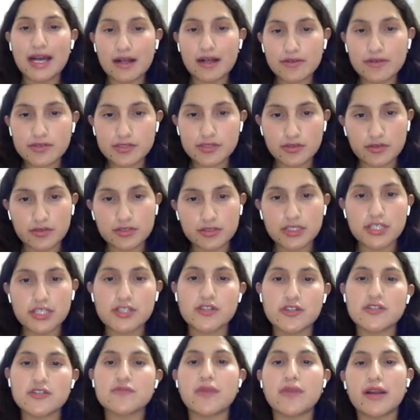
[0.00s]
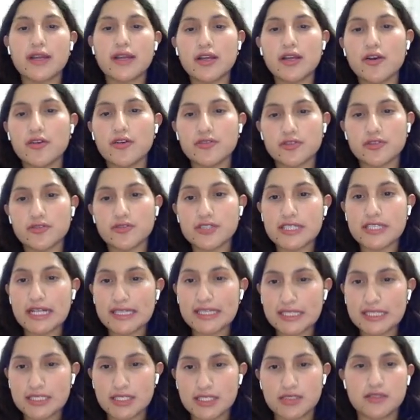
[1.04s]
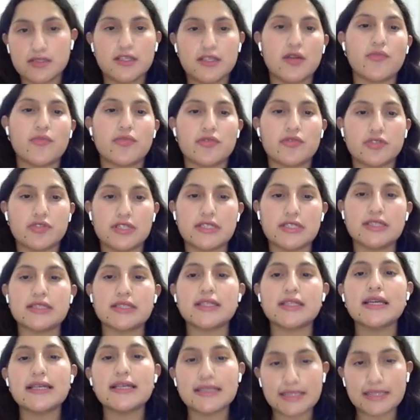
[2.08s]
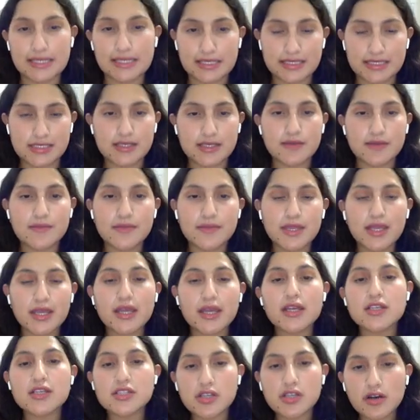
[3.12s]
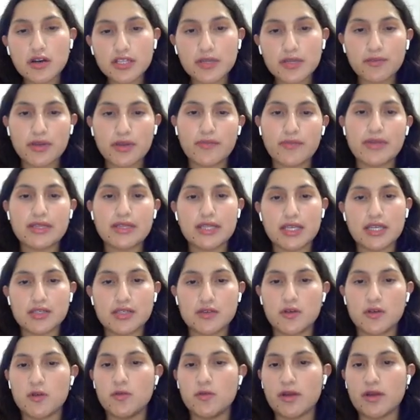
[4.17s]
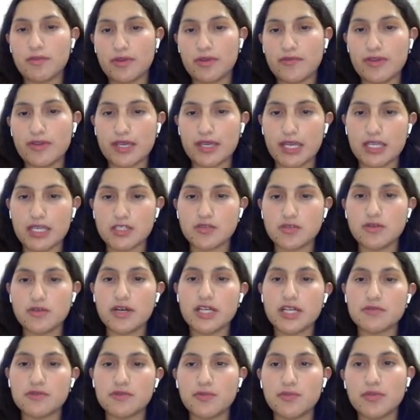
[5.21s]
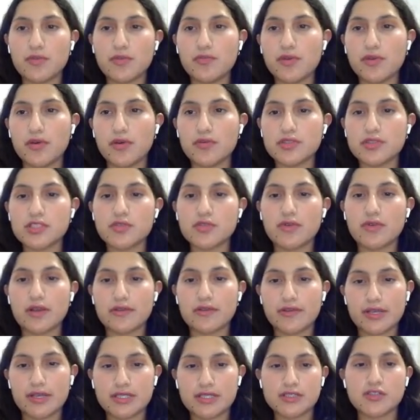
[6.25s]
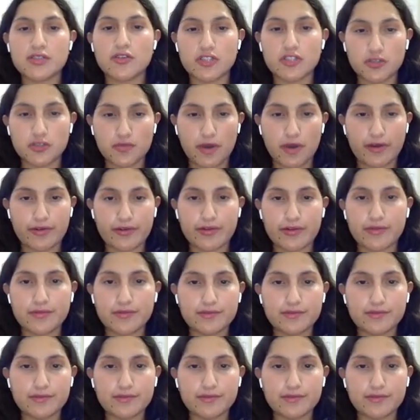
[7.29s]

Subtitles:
Also, teachers might encounter challenges in approaching this, so the implementation of gamification has been proposed to address such matters.